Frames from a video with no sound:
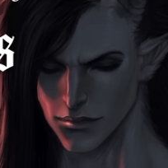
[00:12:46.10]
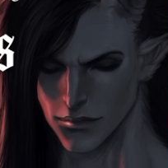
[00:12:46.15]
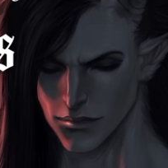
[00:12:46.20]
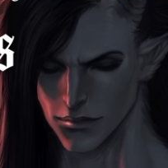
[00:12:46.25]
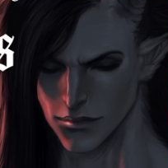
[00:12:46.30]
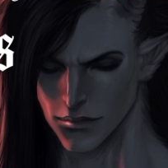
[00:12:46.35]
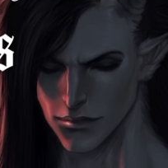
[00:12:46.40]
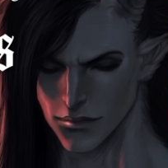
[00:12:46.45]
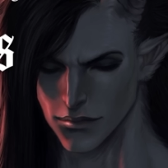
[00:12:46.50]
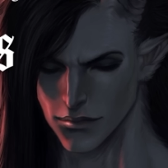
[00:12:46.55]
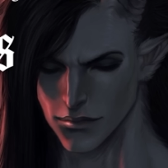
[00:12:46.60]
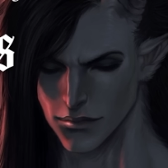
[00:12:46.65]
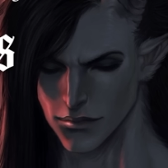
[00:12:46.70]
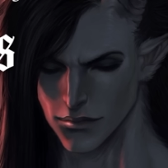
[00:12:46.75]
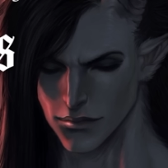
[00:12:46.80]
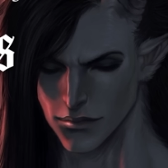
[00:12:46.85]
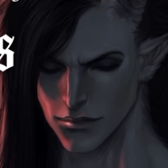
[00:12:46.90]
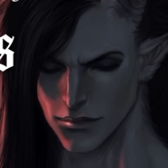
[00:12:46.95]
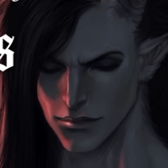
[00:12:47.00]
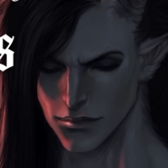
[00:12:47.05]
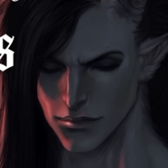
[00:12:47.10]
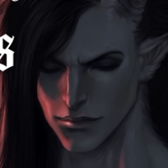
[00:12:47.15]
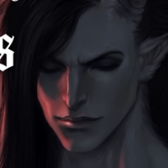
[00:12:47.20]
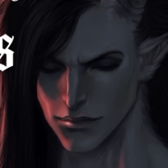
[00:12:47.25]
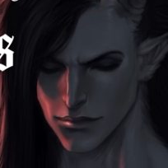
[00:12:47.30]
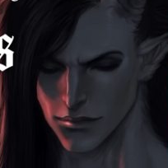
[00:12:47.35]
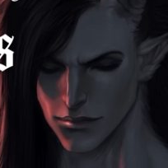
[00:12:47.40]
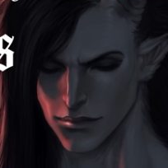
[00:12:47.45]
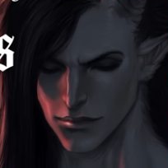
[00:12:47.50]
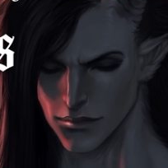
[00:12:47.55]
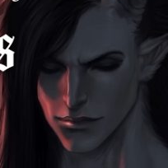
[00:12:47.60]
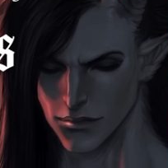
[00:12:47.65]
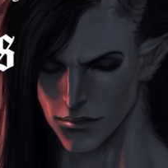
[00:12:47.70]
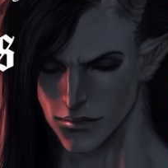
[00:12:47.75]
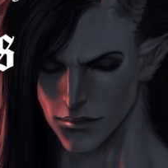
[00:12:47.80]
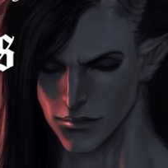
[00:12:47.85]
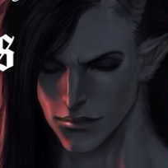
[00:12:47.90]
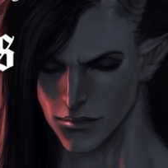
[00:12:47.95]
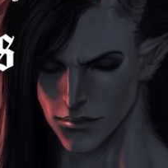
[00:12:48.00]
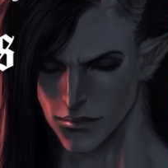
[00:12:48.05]

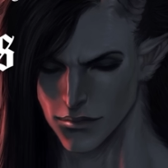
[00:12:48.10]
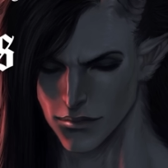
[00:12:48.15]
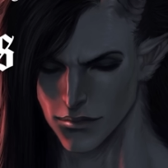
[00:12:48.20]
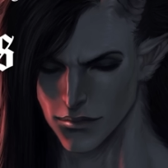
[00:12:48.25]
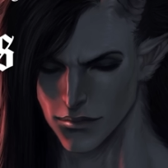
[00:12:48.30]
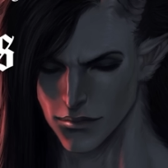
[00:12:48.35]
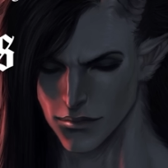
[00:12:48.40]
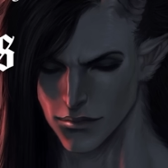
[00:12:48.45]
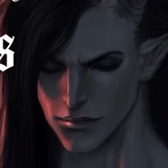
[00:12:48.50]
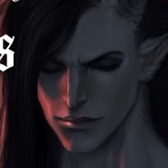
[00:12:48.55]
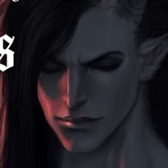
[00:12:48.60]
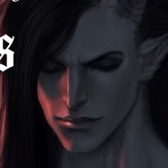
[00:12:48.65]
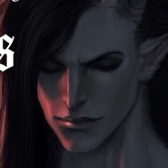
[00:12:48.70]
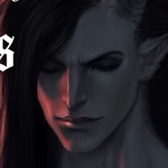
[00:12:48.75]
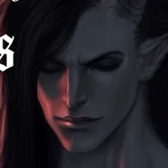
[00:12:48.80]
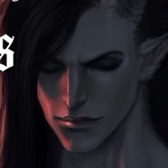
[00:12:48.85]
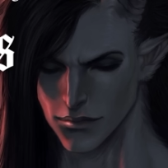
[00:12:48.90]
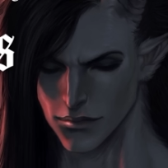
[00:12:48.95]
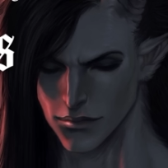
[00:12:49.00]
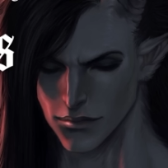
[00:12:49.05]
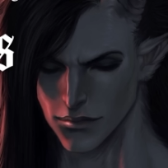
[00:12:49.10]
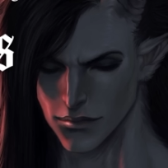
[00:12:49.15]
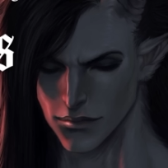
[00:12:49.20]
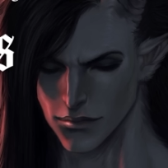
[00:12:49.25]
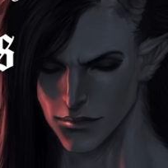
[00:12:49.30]
This is a still picture; no speech is visible.